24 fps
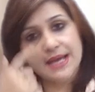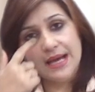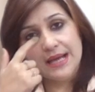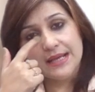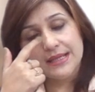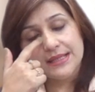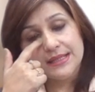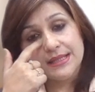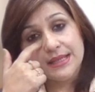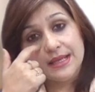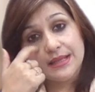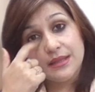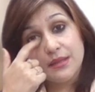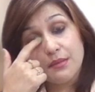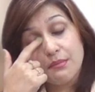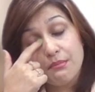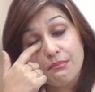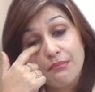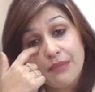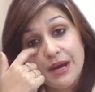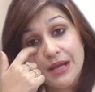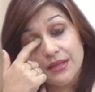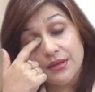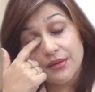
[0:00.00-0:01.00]
us that the
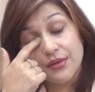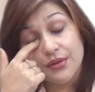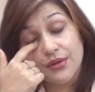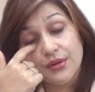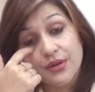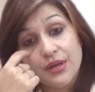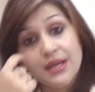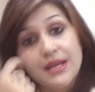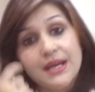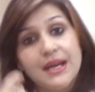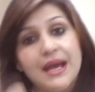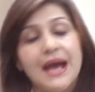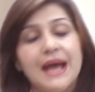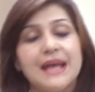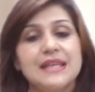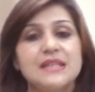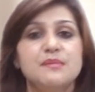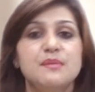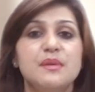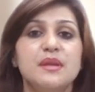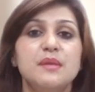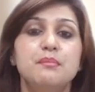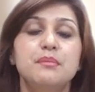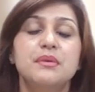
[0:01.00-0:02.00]
mother has been